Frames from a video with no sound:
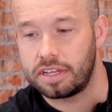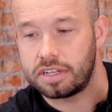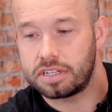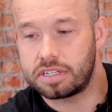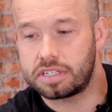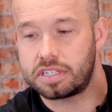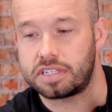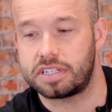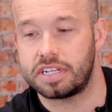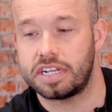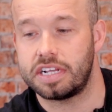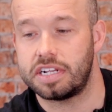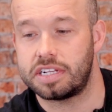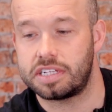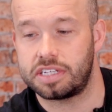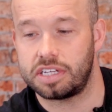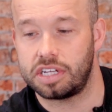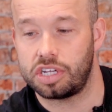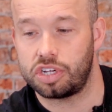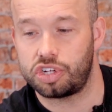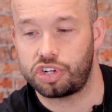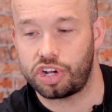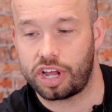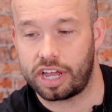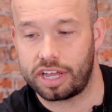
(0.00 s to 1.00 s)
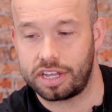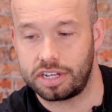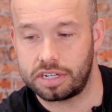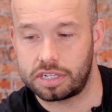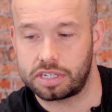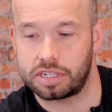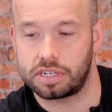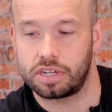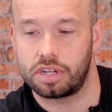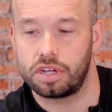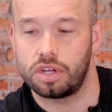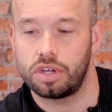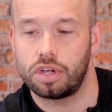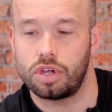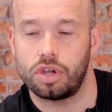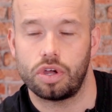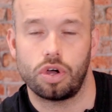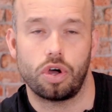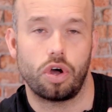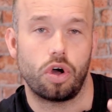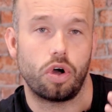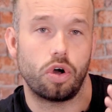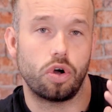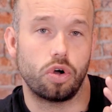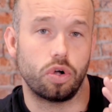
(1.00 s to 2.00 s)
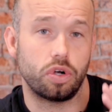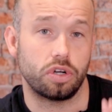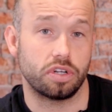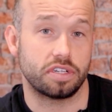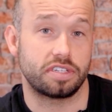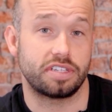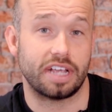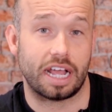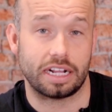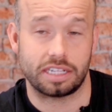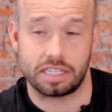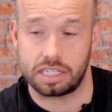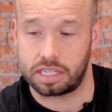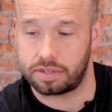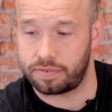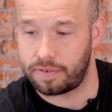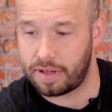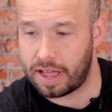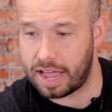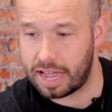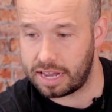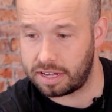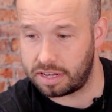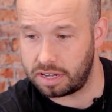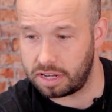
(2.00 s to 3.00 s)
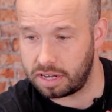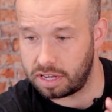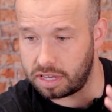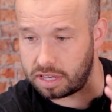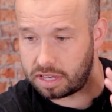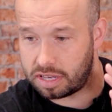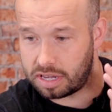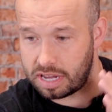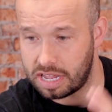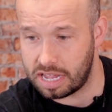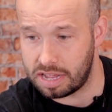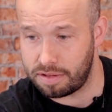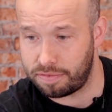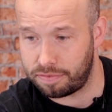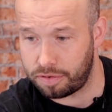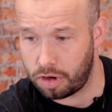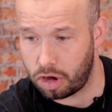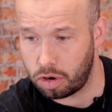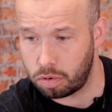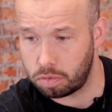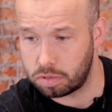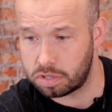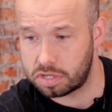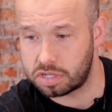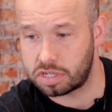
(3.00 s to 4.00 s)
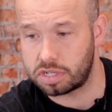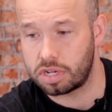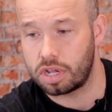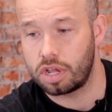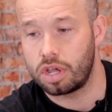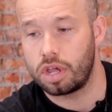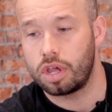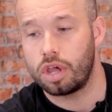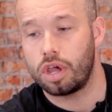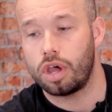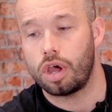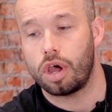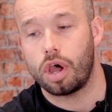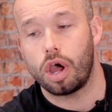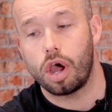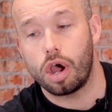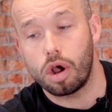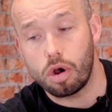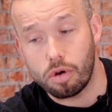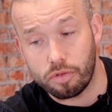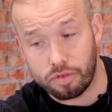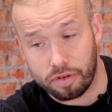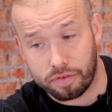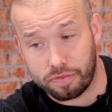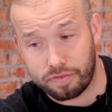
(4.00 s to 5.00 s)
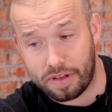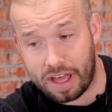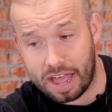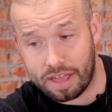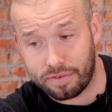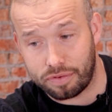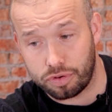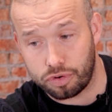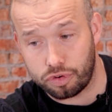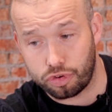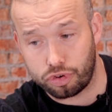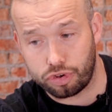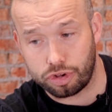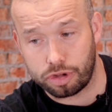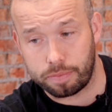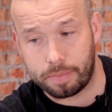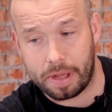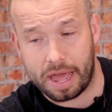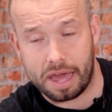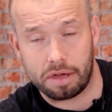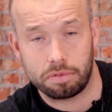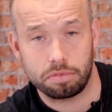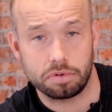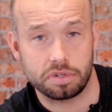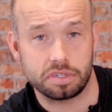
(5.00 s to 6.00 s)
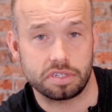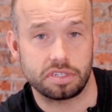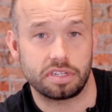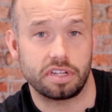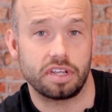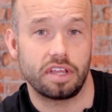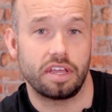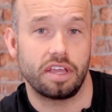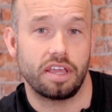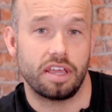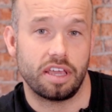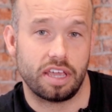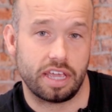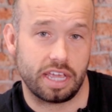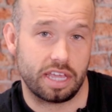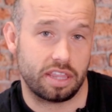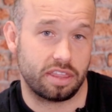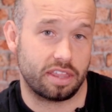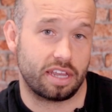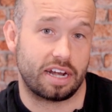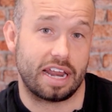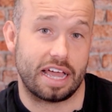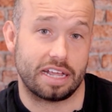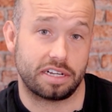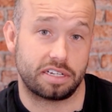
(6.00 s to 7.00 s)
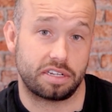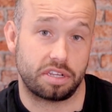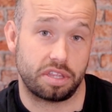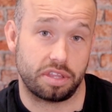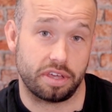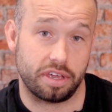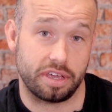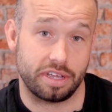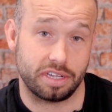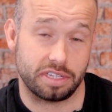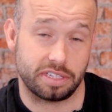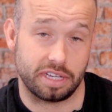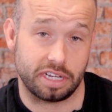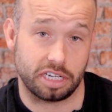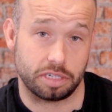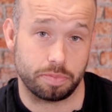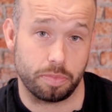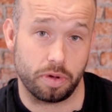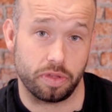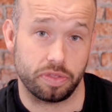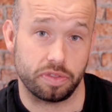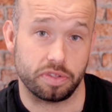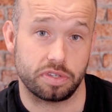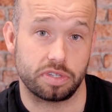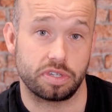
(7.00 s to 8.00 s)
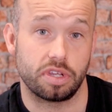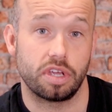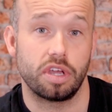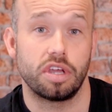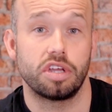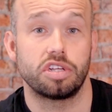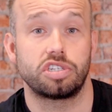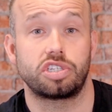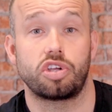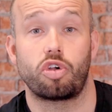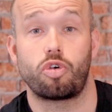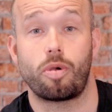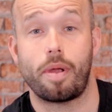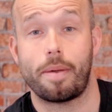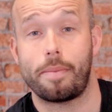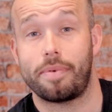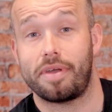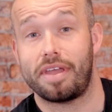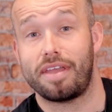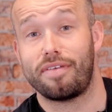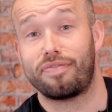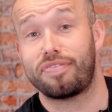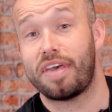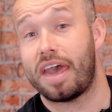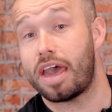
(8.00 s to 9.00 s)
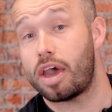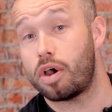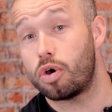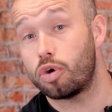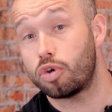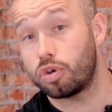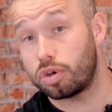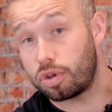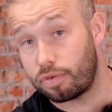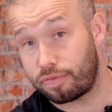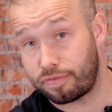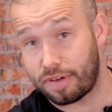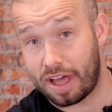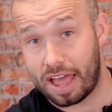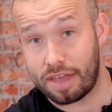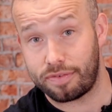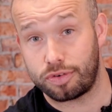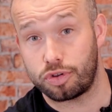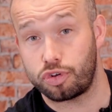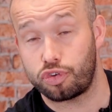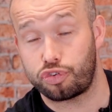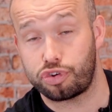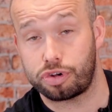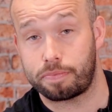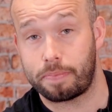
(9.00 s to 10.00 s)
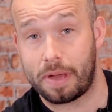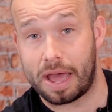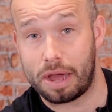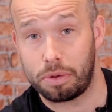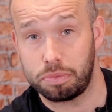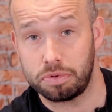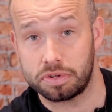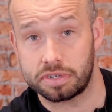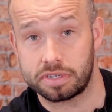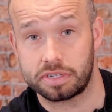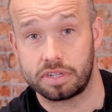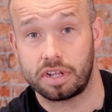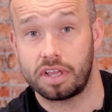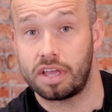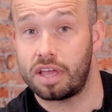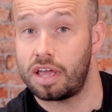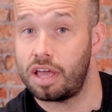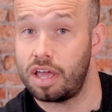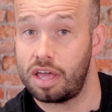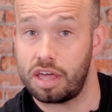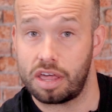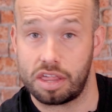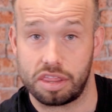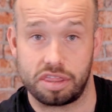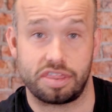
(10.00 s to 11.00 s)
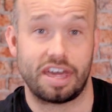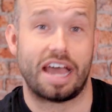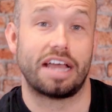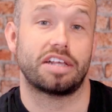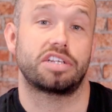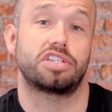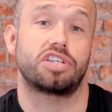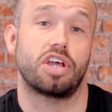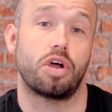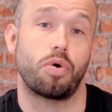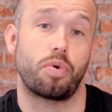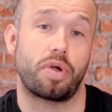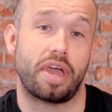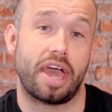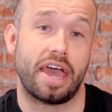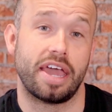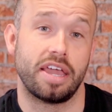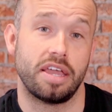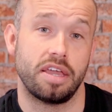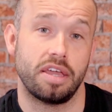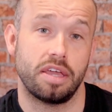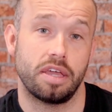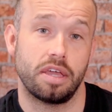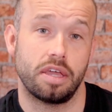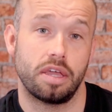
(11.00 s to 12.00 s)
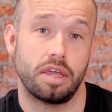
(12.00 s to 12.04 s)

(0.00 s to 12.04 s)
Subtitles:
CCJs or unsatisfied defaults over £500 in the last 36 months. So remember, if they're under £500, that's okay.